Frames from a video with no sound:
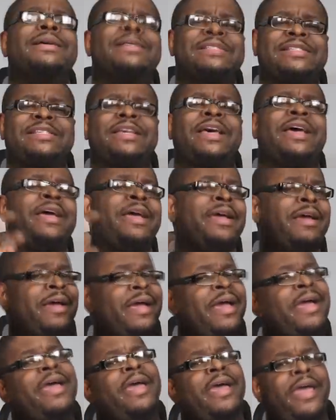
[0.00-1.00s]

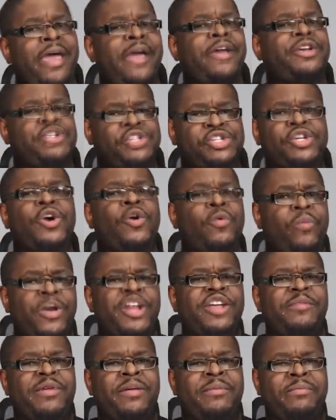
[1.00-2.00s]
saying X show
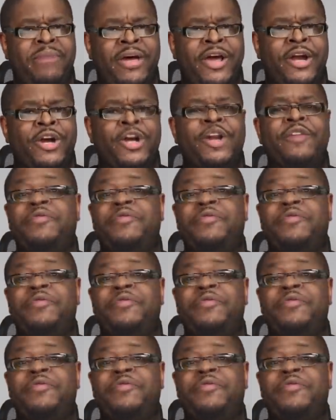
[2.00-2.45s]
would have been better